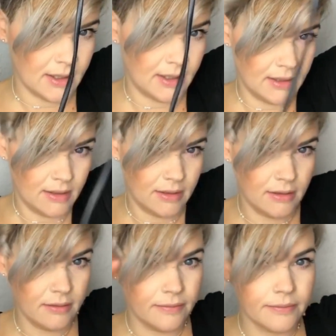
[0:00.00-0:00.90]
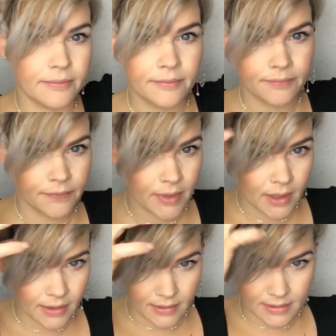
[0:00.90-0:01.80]
I turn it 2 times,
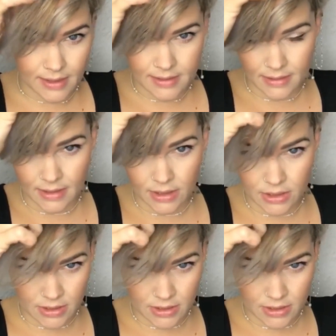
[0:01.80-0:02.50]
as you could see,